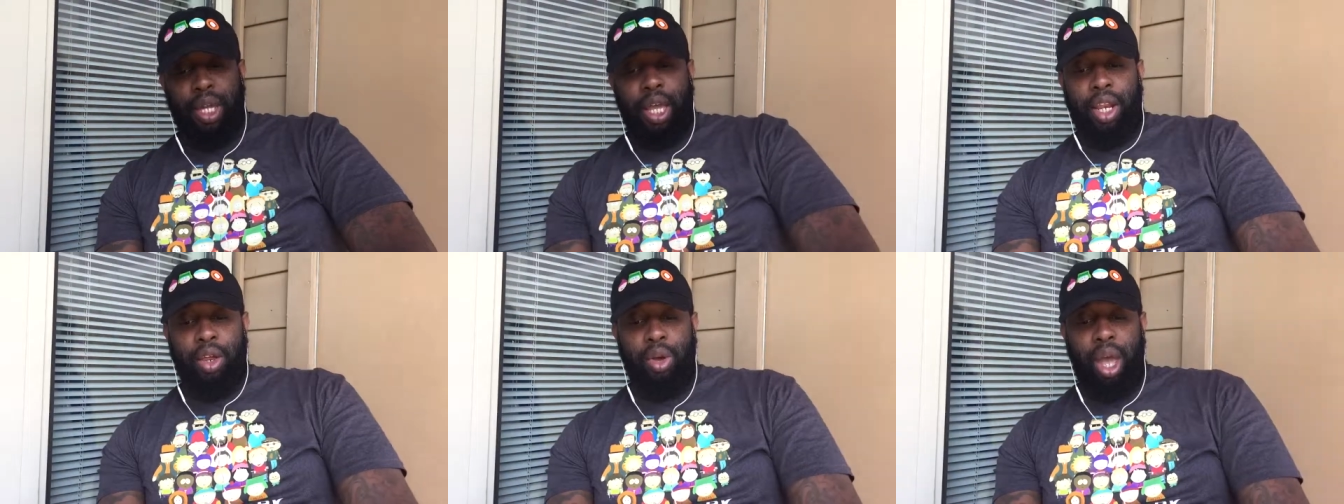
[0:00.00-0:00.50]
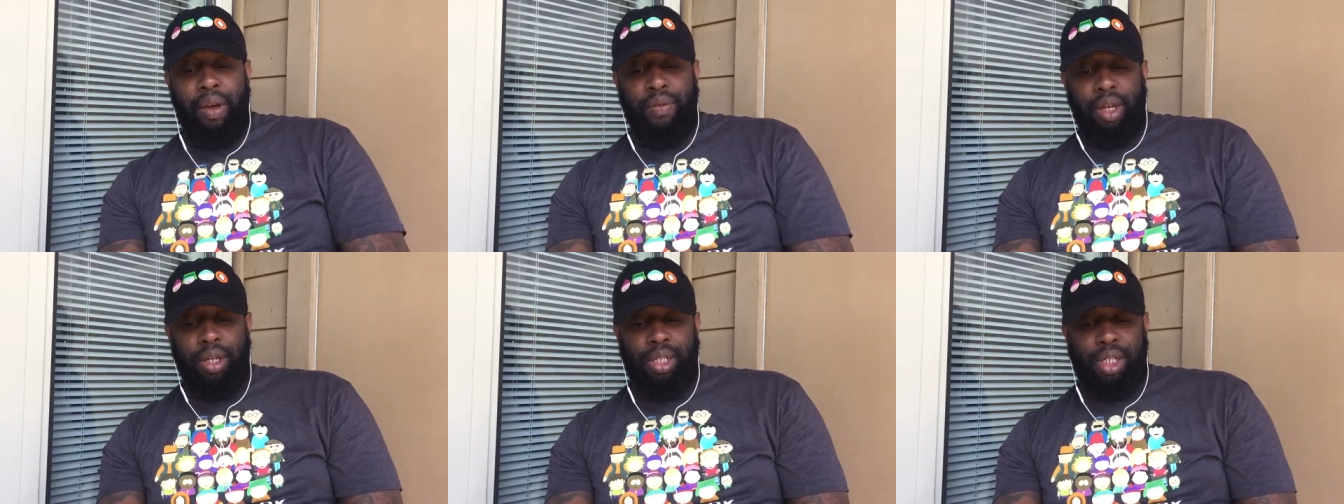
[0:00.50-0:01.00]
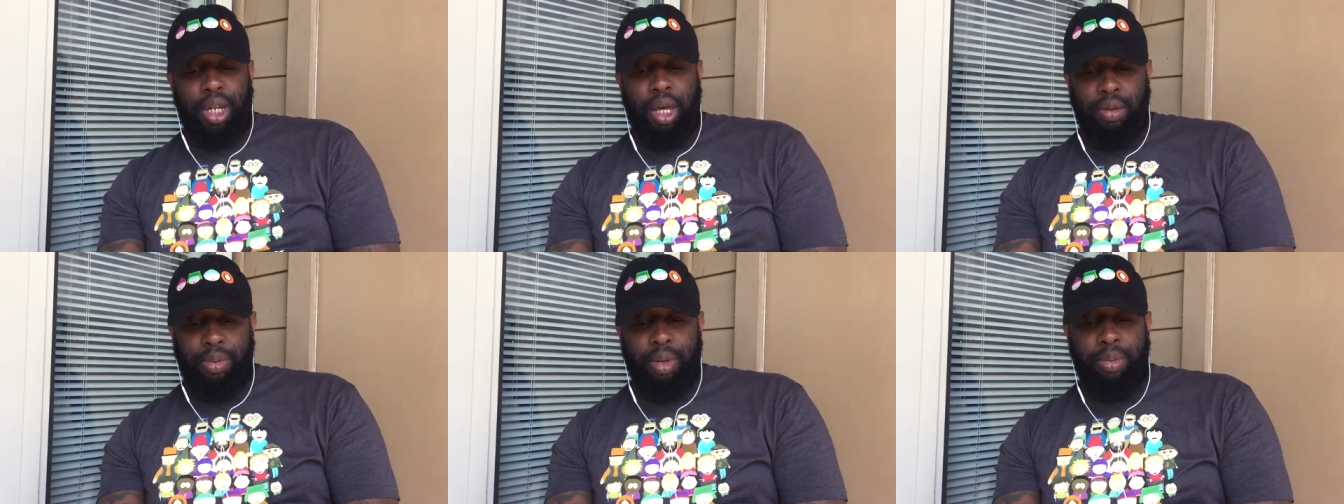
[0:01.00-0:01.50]
And then you have Henderson
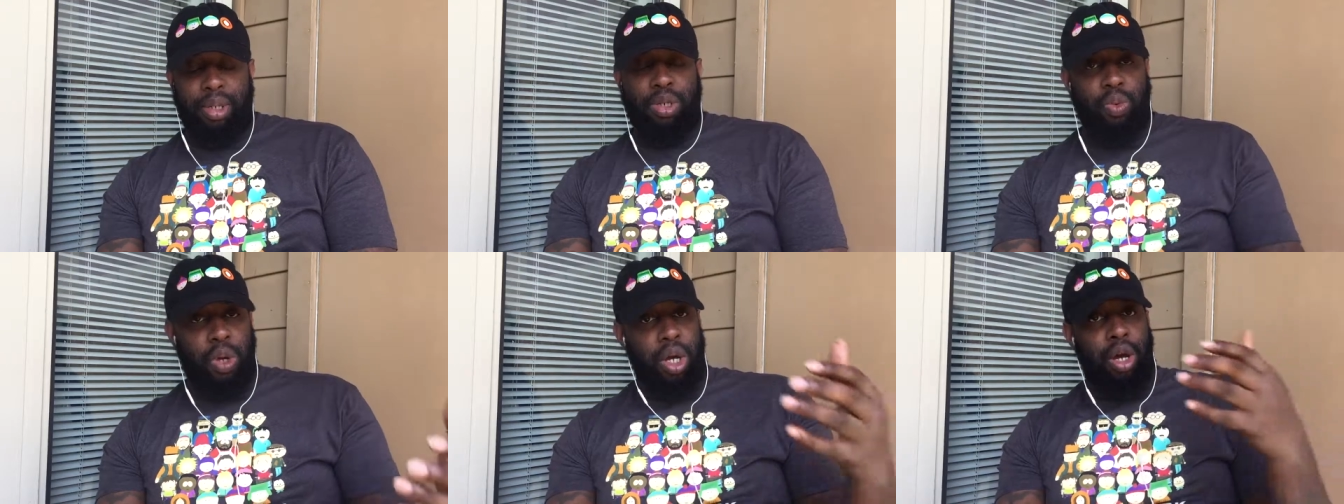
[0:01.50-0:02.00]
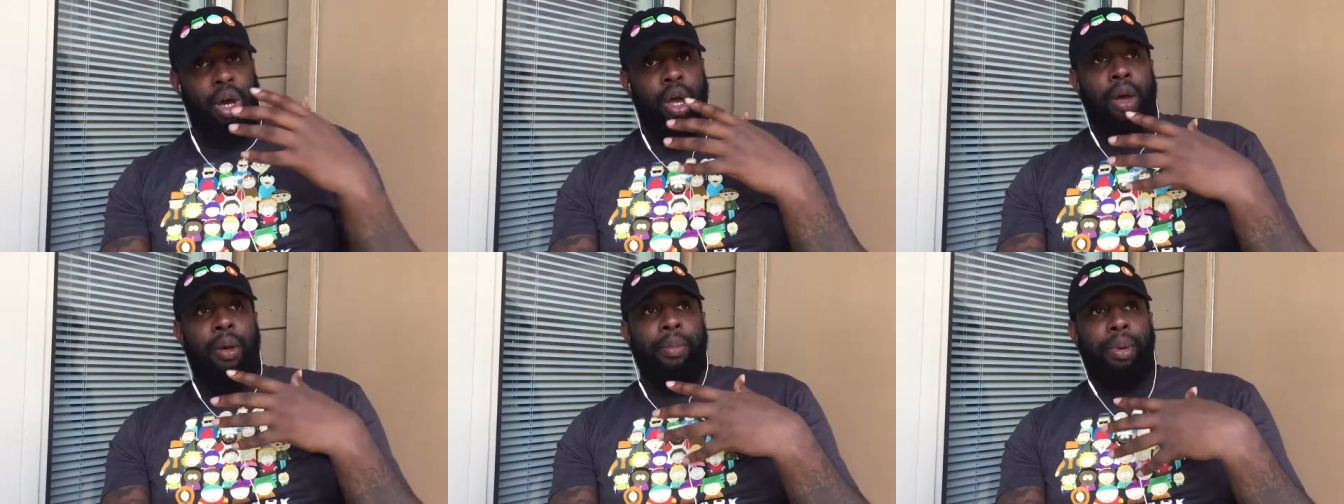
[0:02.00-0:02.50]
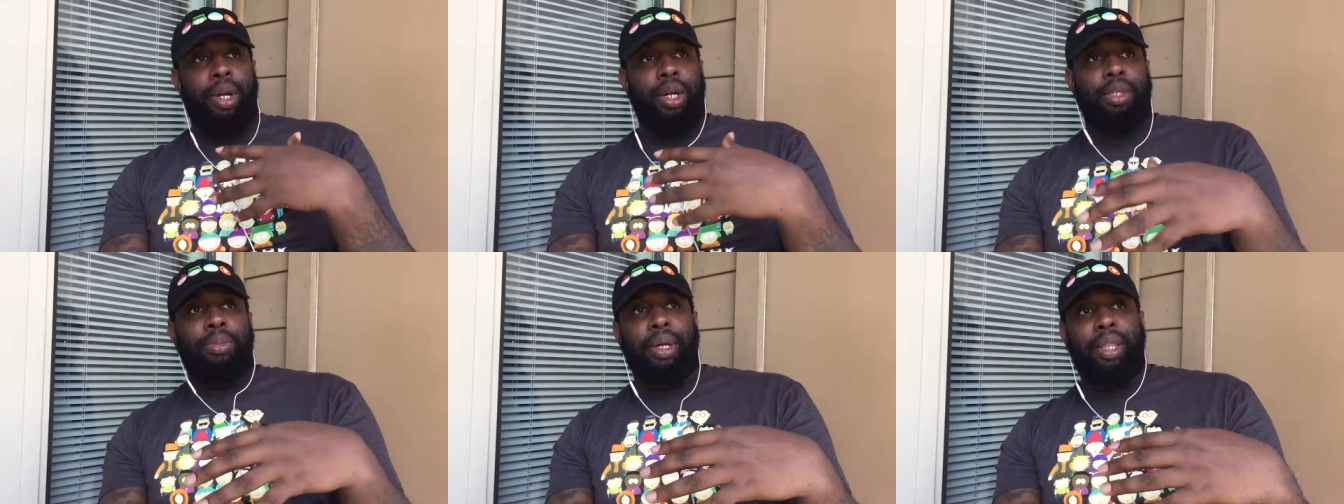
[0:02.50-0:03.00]
helping him as well. But
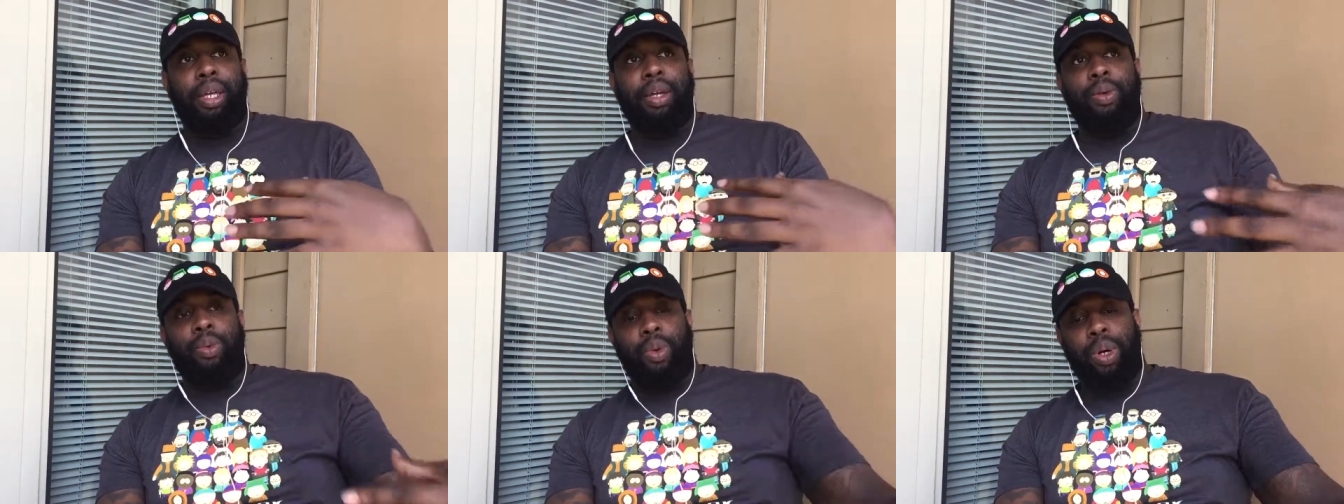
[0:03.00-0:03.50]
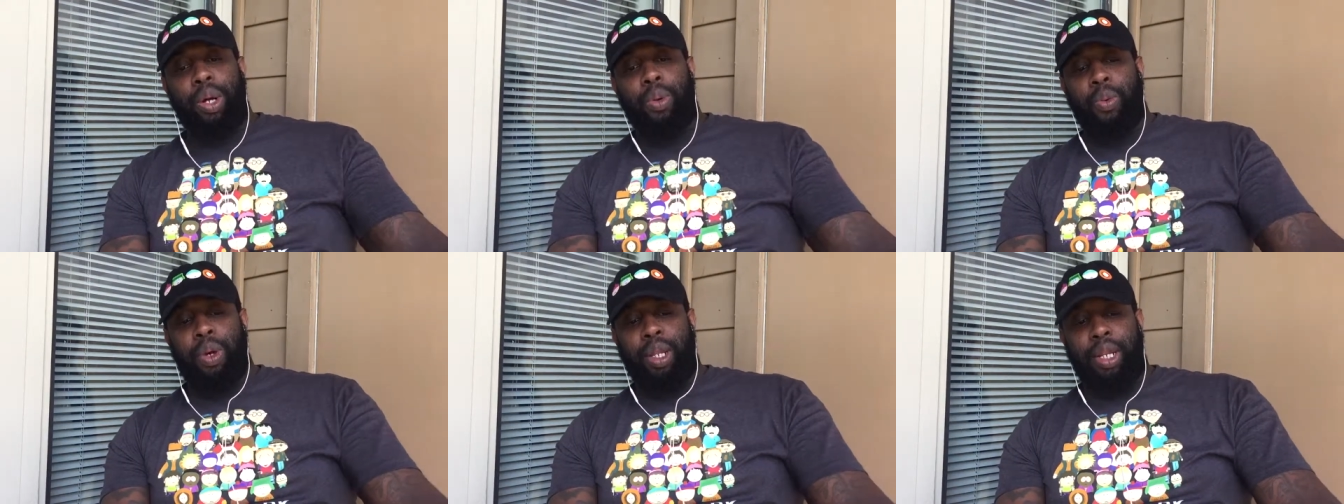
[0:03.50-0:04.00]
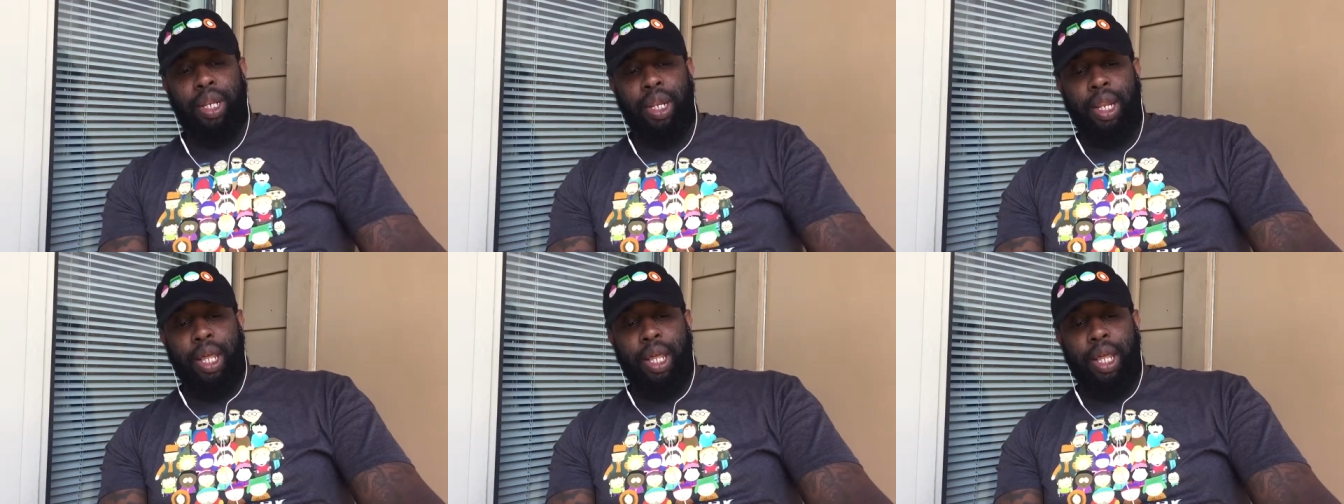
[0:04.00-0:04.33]
here's my thing: when, when